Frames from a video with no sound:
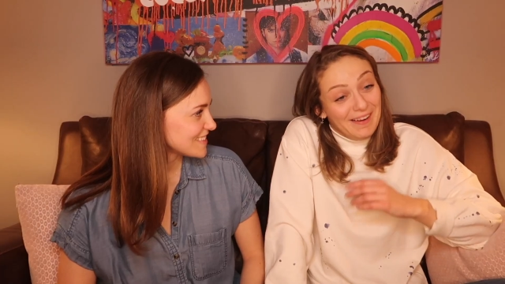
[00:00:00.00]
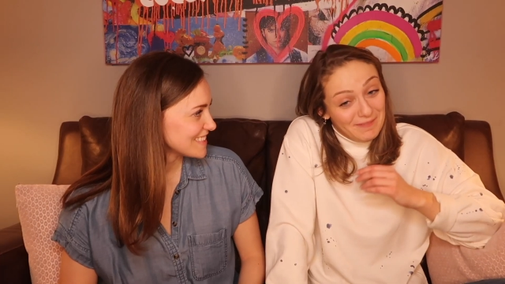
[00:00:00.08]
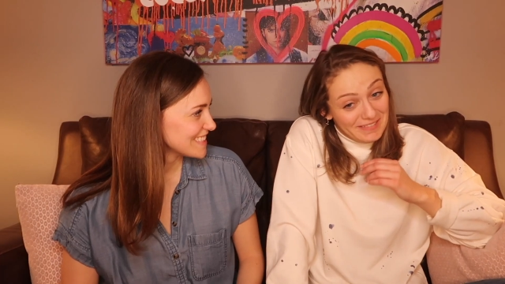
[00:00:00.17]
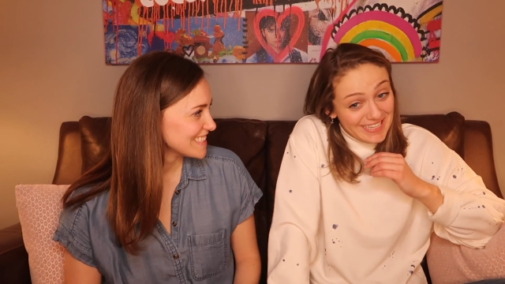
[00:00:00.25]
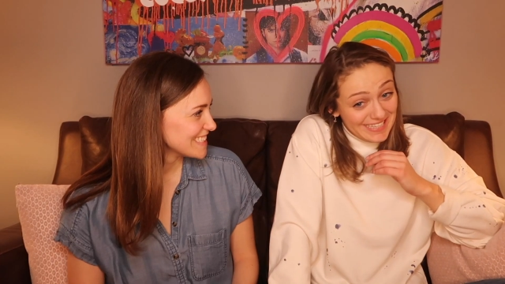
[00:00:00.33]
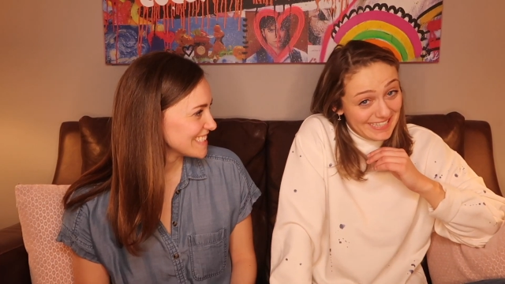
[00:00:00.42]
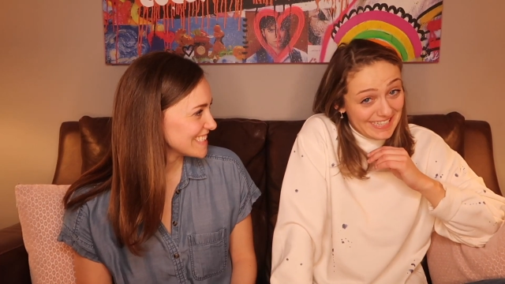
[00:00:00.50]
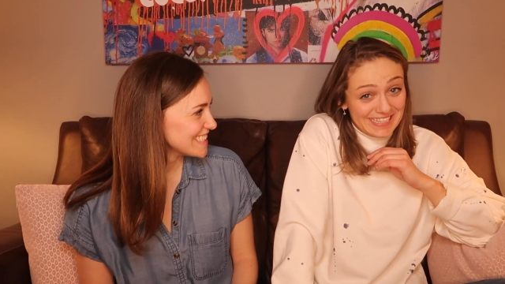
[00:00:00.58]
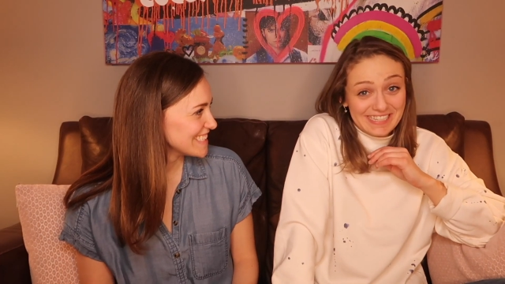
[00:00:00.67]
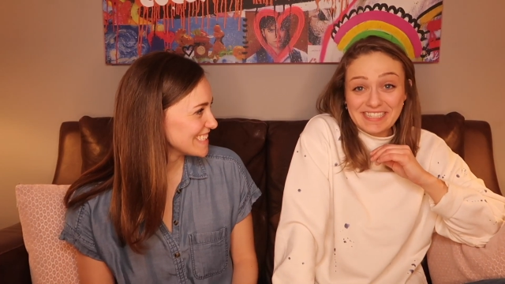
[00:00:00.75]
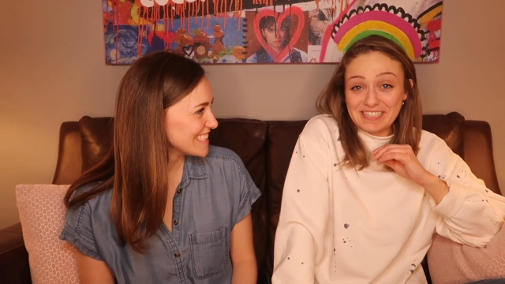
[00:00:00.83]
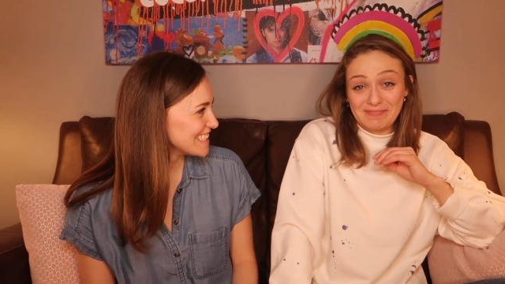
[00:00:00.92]
Speaker 1: I'm sensing
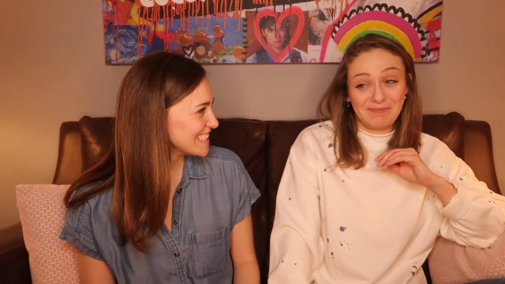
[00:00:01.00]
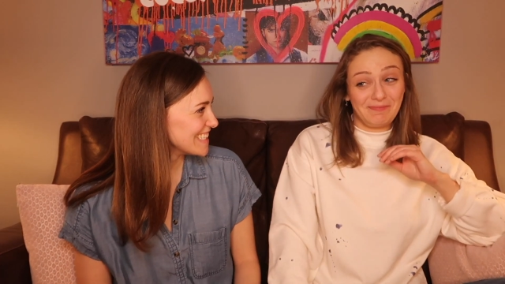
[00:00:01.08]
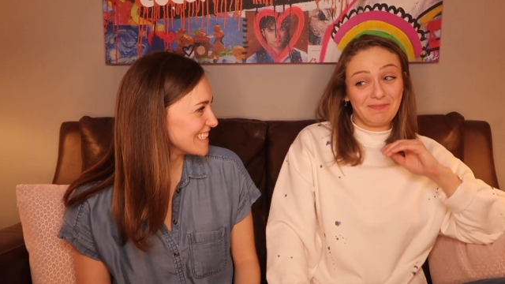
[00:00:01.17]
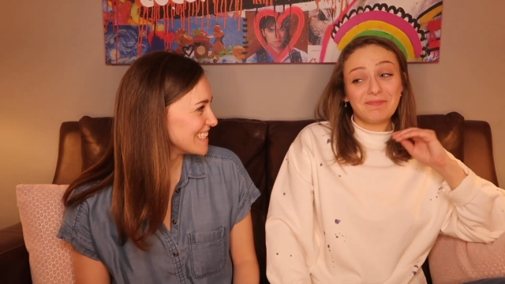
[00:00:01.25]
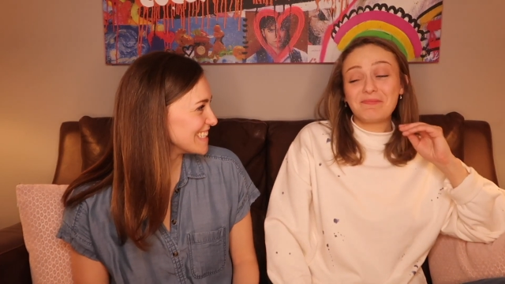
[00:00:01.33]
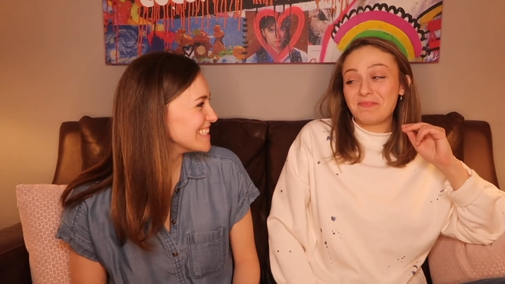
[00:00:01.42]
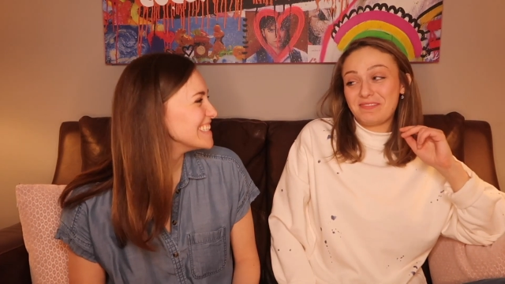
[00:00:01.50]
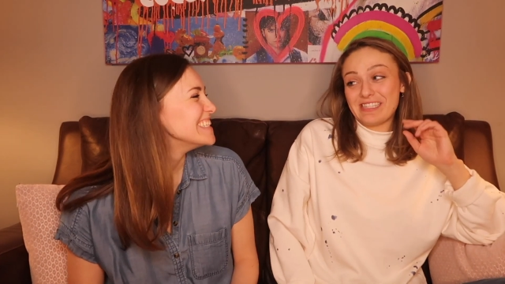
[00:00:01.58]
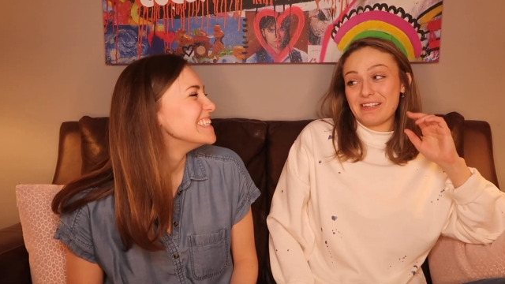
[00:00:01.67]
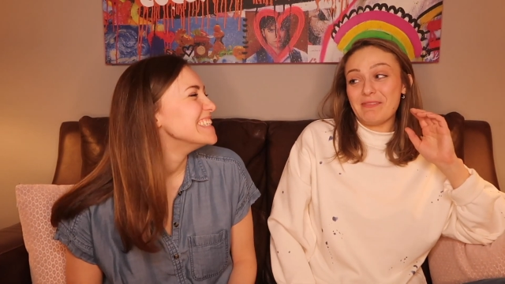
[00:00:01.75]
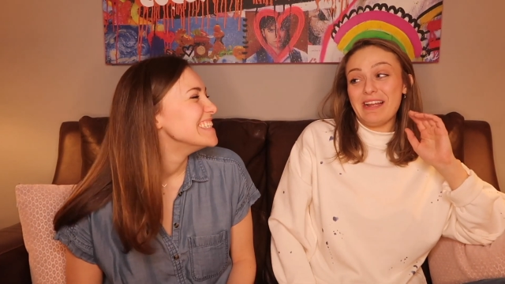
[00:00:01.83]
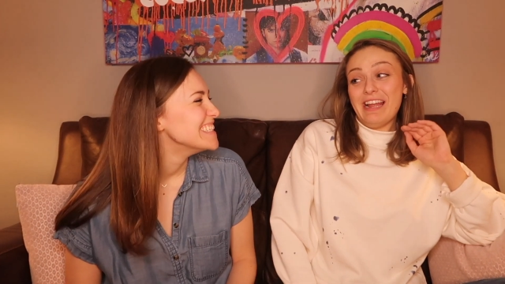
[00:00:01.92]
some, some